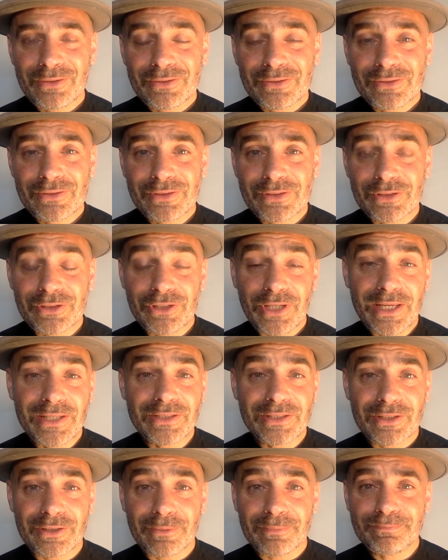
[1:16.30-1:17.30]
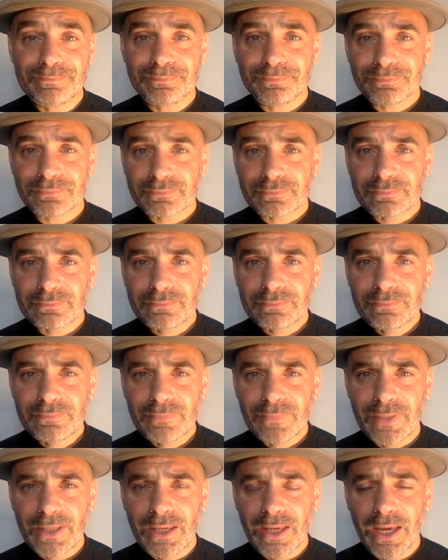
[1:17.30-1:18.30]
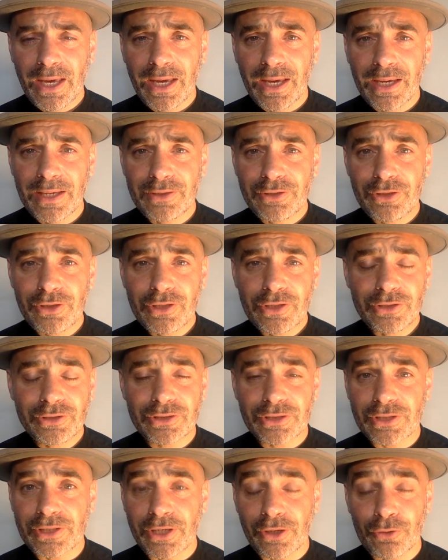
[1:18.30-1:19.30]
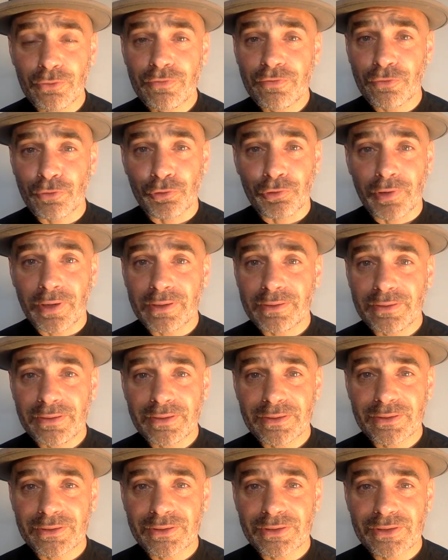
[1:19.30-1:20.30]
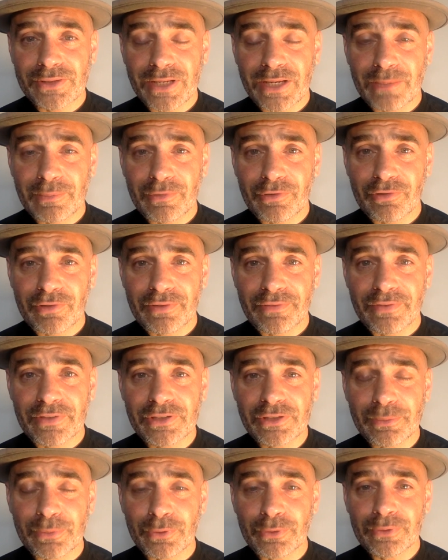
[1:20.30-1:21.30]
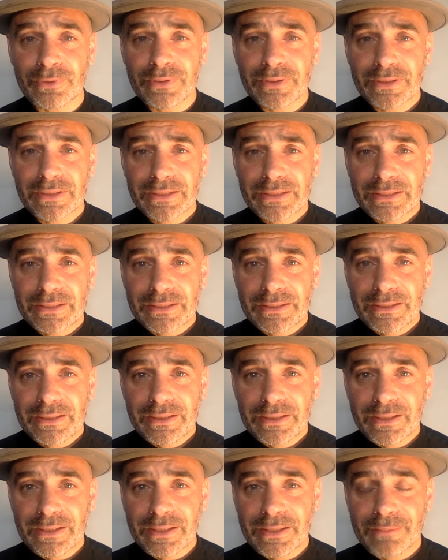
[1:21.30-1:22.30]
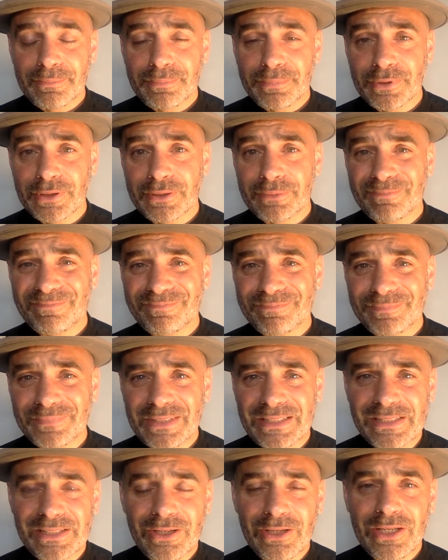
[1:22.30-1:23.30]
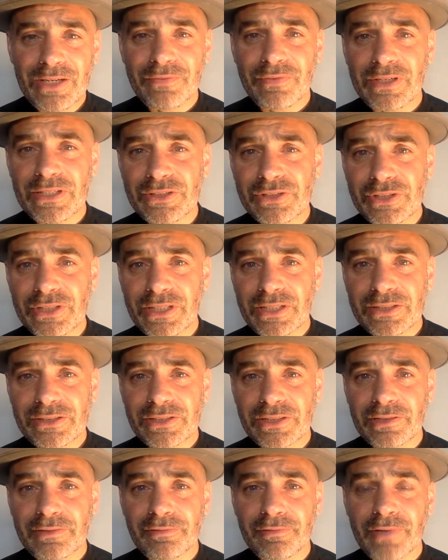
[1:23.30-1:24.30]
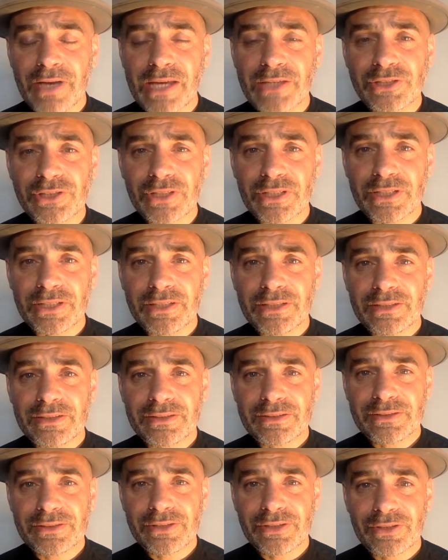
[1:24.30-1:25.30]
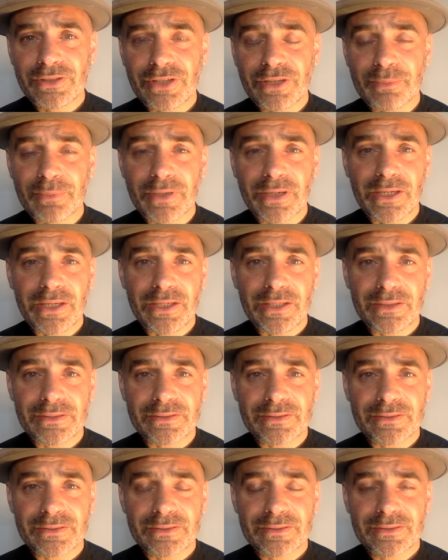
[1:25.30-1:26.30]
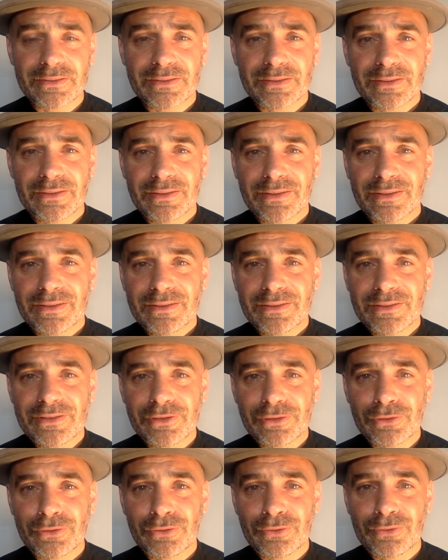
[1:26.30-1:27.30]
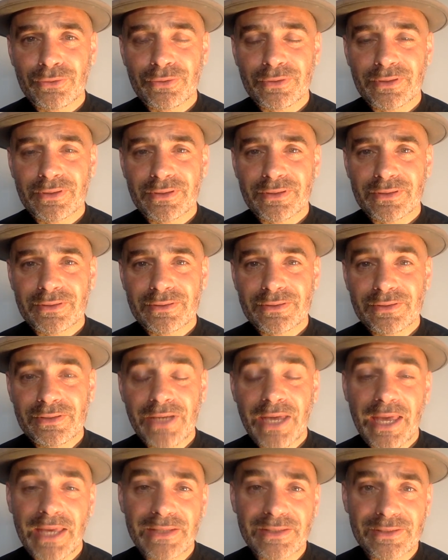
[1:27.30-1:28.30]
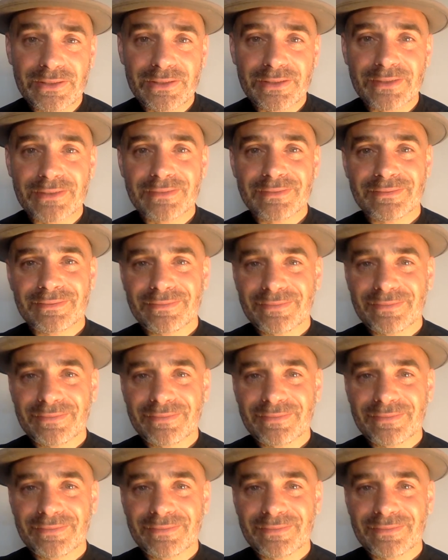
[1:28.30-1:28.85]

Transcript: suggest them, and you could just go for it. You could just tell them you're invisible, but it's kind of easier to gradually turn up the heat, to test,